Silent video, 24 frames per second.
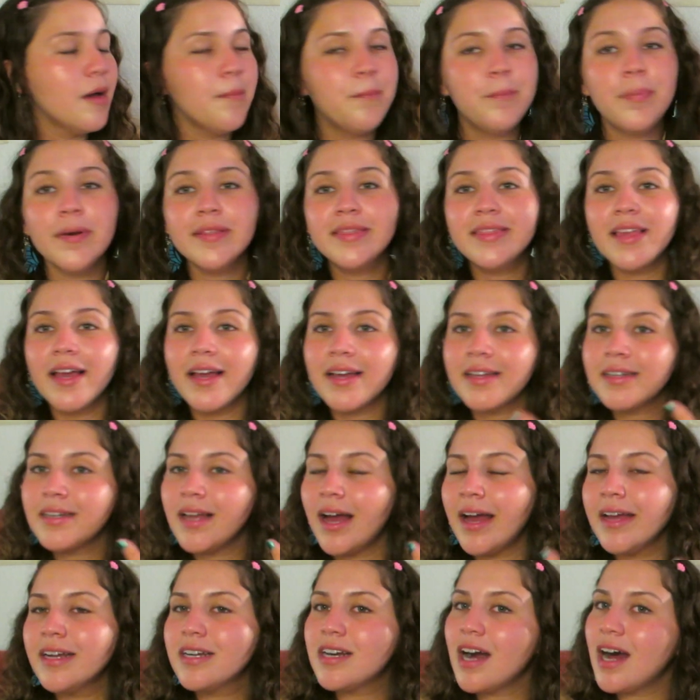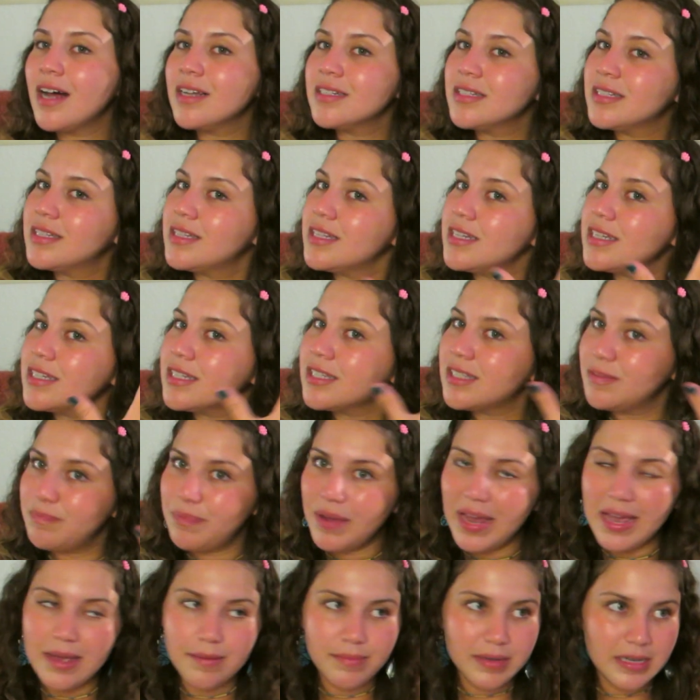but then I got this
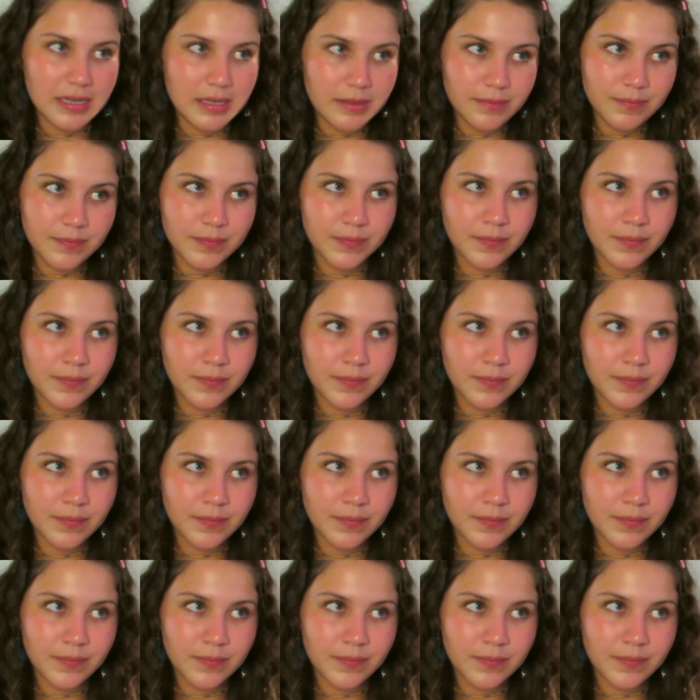baby.